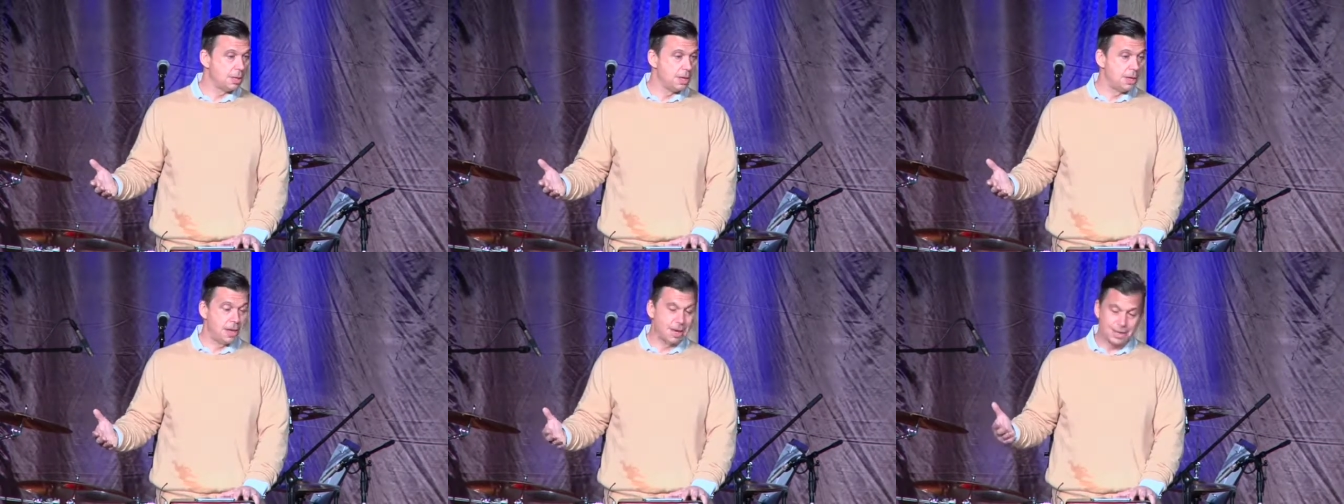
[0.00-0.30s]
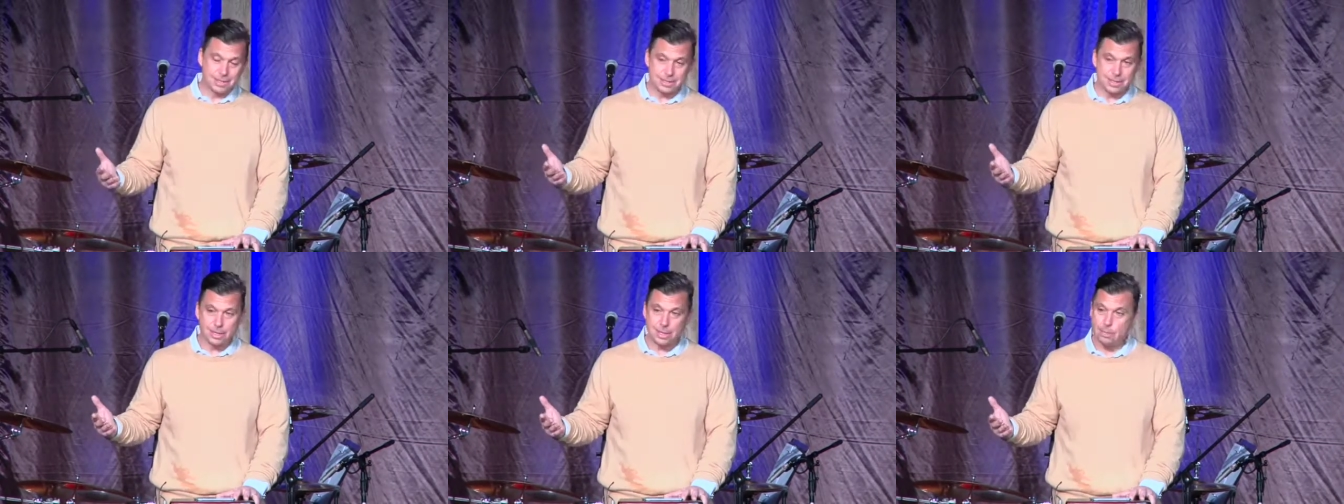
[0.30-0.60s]
And I
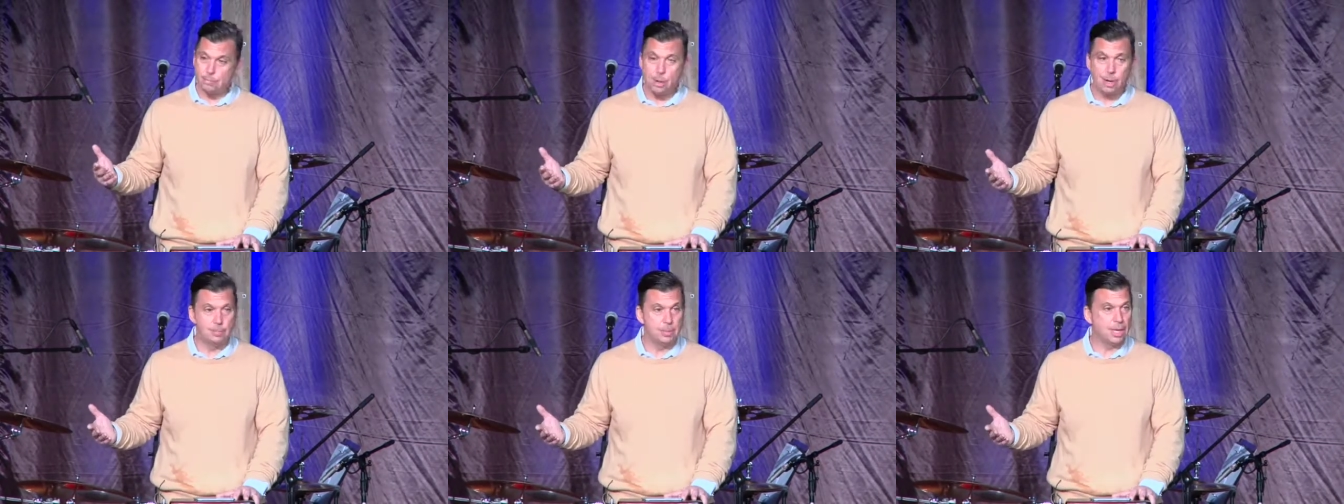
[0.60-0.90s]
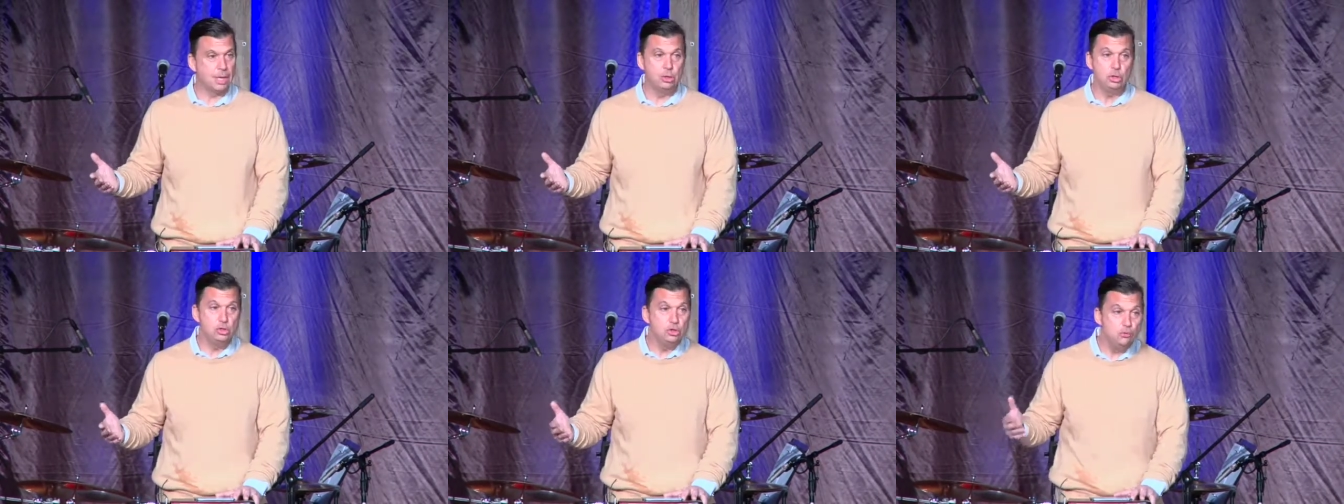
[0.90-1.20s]
said, Come on,
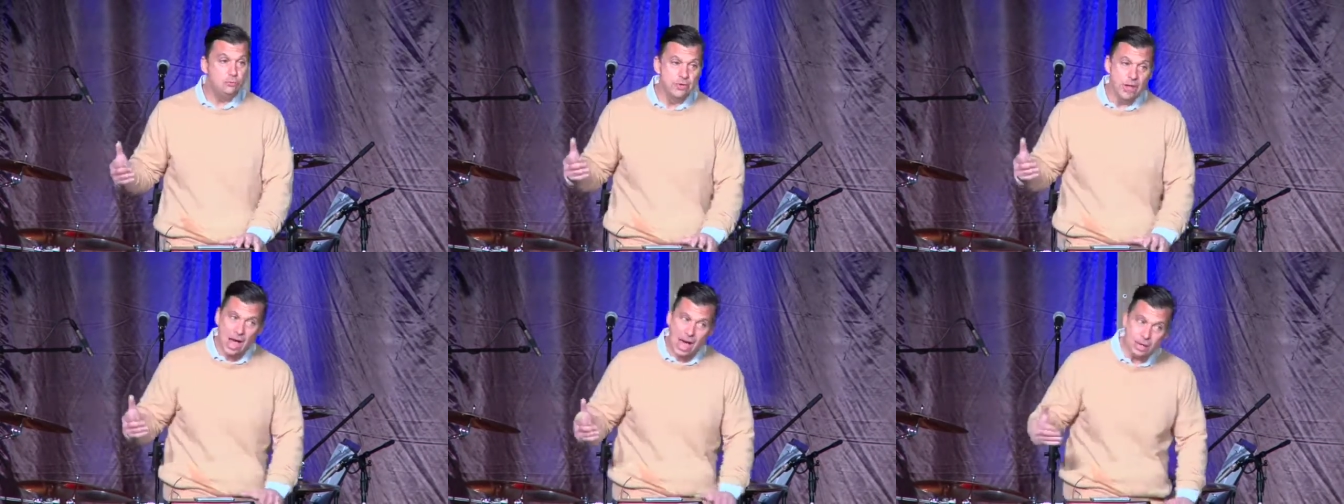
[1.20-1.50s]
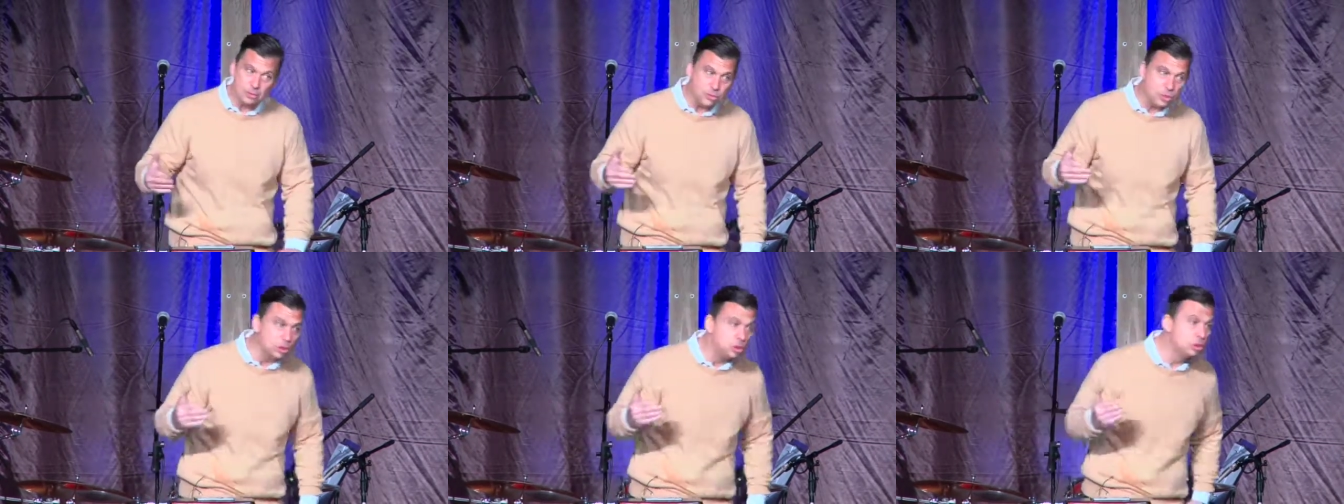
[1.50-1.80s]
man, you've got
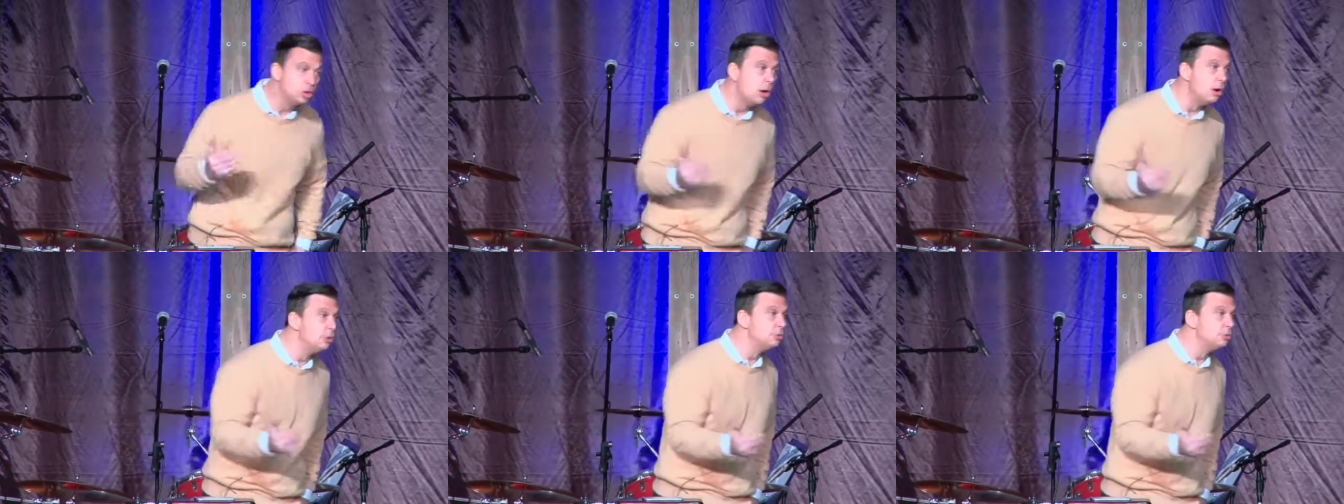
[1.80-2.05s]
to go